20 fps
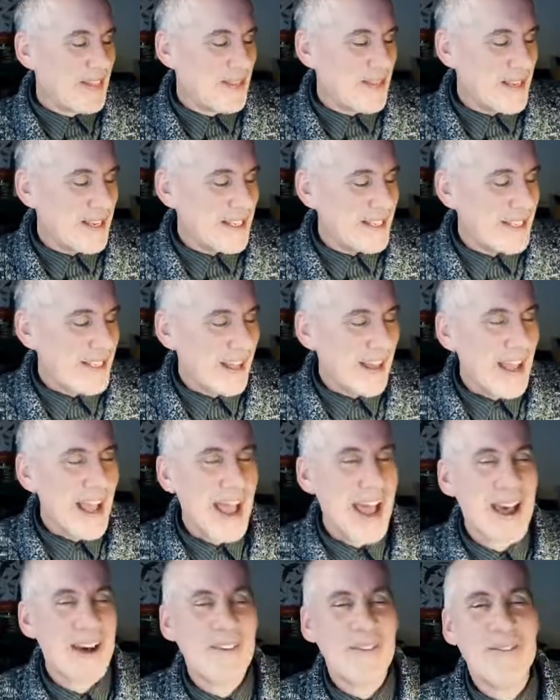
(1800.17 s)
just like
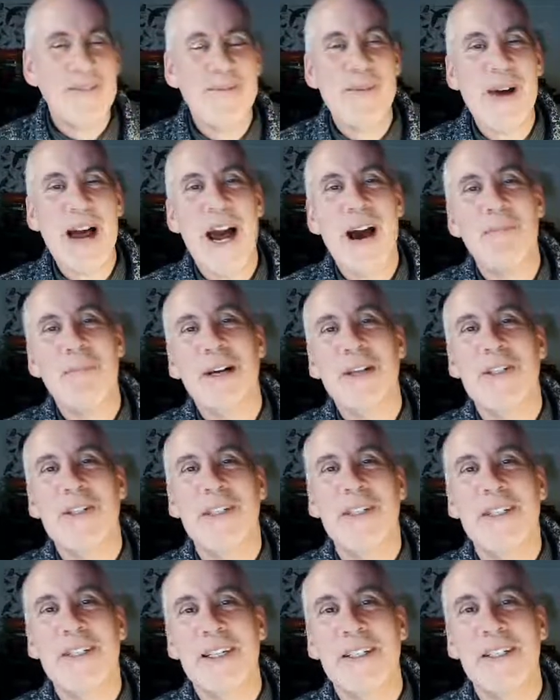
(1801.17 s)
how how much
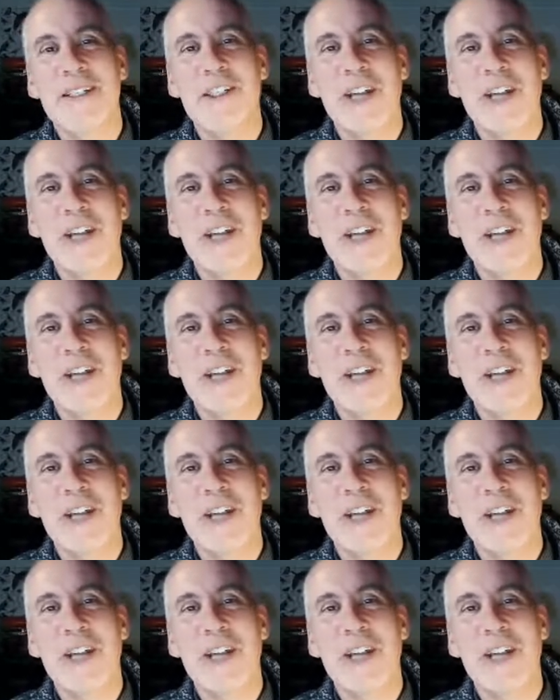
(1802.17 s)
the sun